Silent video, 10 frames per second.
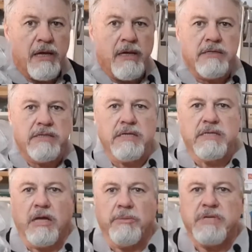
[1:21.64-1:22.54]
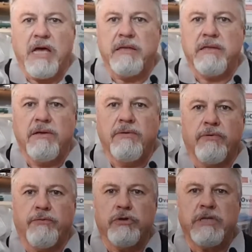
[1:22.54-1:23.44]
6 times 8
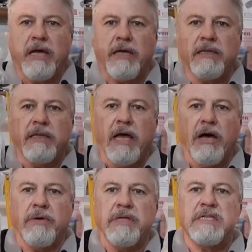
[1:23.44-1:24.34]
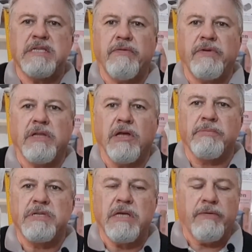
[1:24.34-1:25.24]
for 48, now it's 7
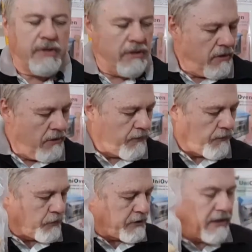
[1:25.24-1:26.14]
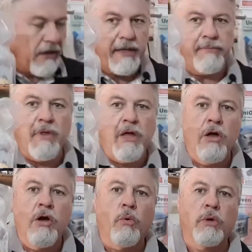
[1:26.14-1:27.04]
times 7 for 49.
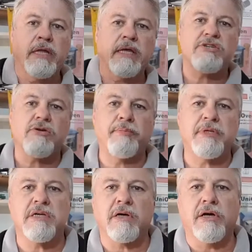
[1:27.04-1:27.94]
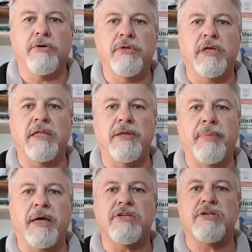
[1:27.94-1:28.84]
1 extra pizza cone in the
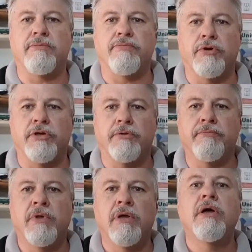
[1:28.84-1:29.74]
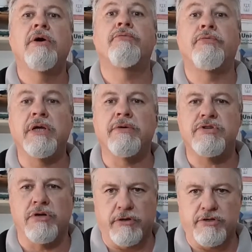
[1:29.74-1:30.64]
packaging for you, free of
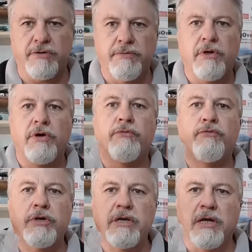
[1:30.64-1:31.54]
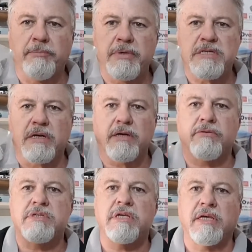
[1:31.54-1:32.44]
charge. 49 pizza
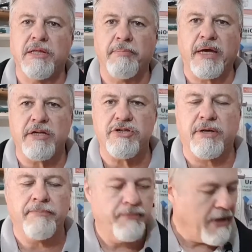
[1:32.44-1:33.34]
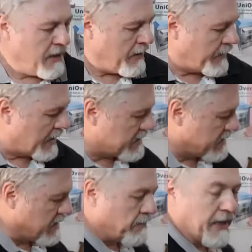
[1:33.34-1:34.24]
cones in the packaging.
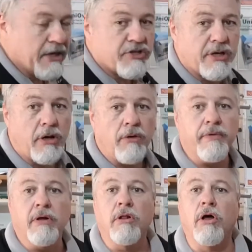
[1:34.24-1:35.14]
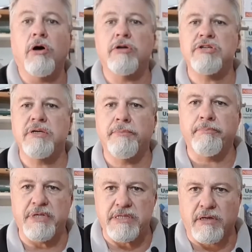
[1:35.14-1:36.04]
That's the packaging of our large
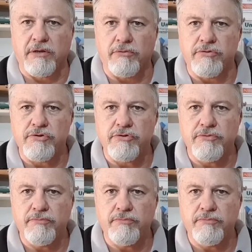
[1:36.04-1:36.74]
pizza cones.